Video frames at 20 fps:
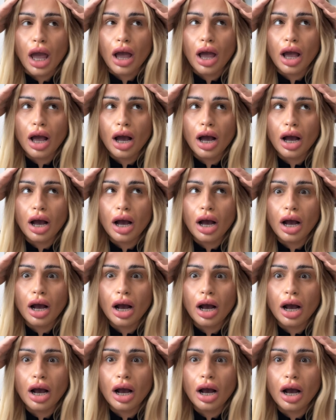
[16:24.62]
Uh,
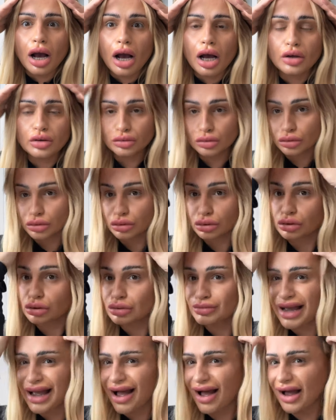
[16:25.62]

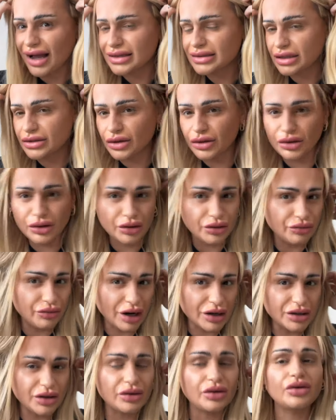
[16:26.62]
my eyes, I don't look
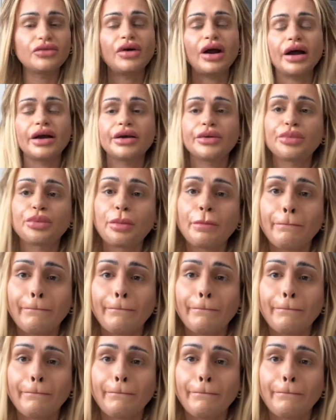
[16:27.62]
I don't look right.